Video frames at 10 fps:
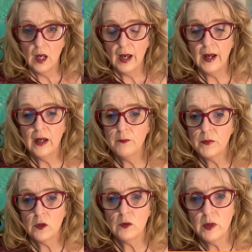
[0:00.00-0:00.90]
Go
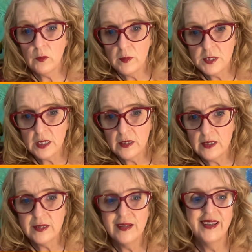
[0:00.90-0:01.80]
to my
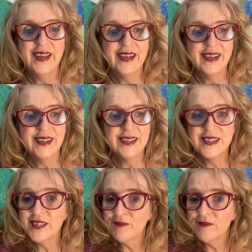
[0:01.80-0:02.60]
website And